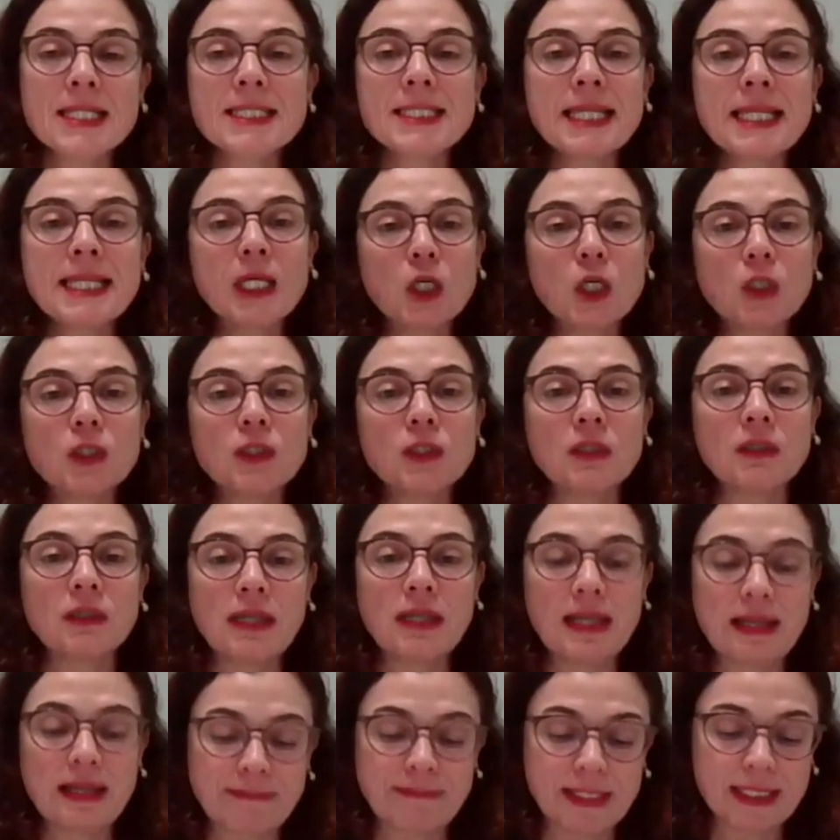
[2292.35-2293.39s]

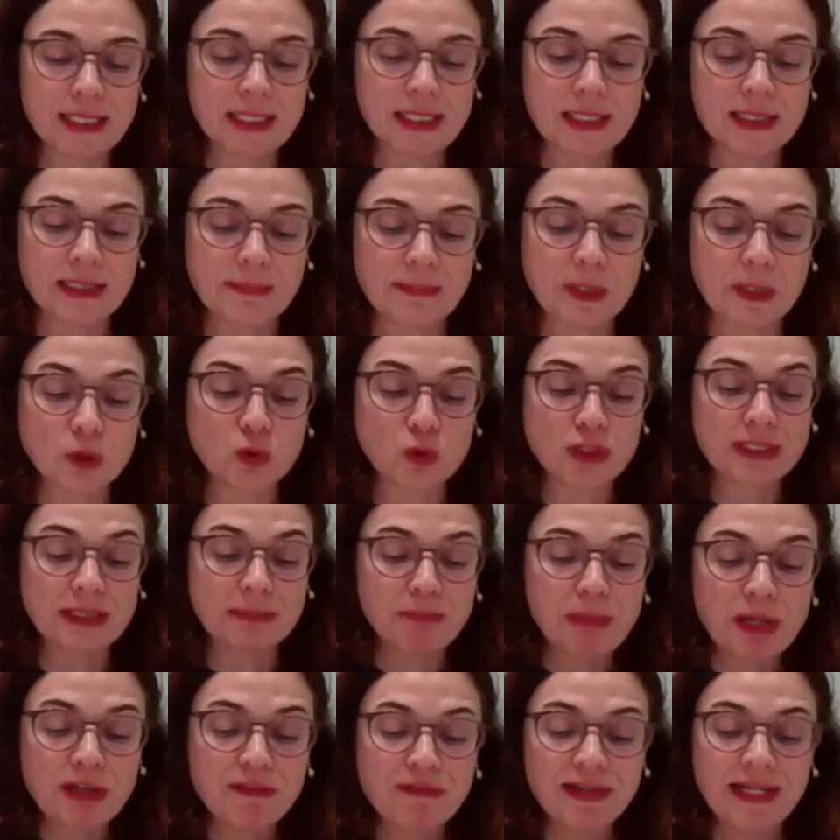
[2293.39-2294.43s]
Second leverage is about
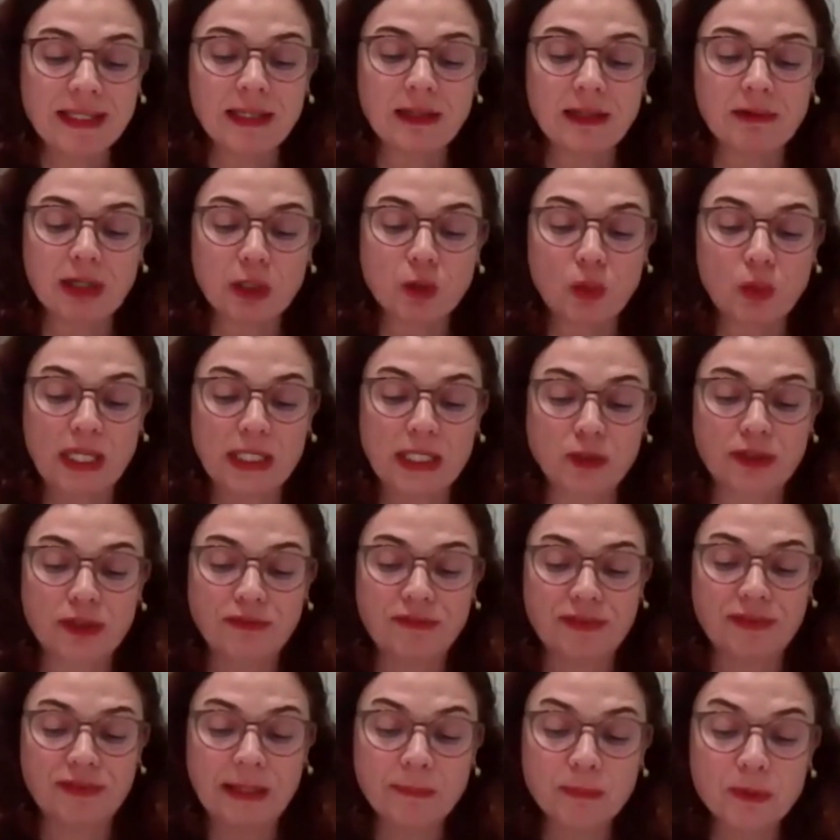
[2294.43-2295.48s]
simplifying
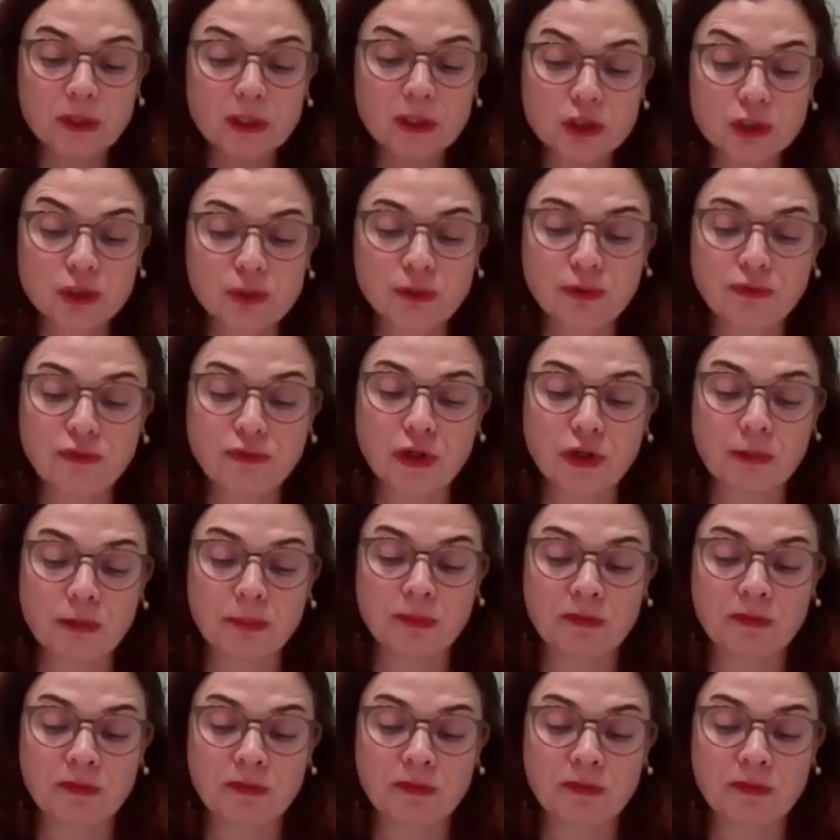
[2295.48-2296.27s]
regulatory frameworks to